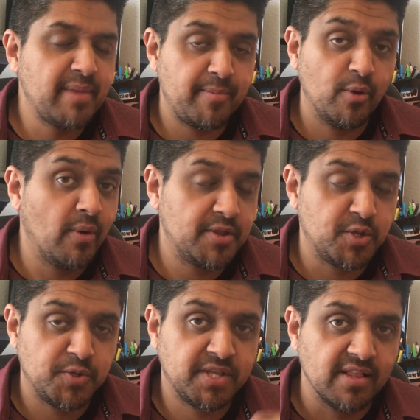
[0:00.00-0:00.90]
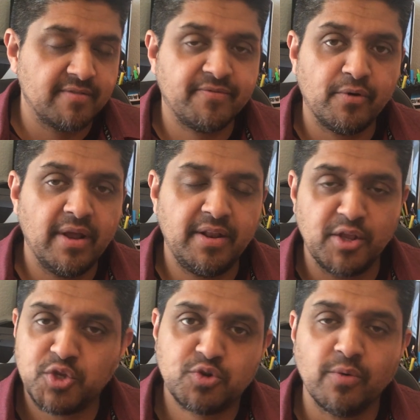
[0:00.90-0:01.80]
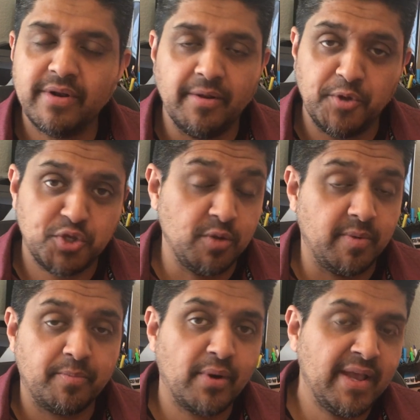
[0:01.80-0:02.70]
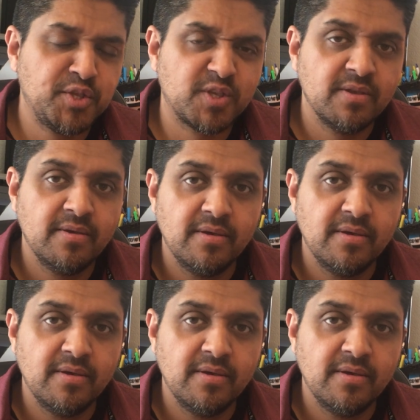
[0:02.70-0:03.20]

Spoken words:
Maybe he wanted to sell it for an extraordinary, stupid price.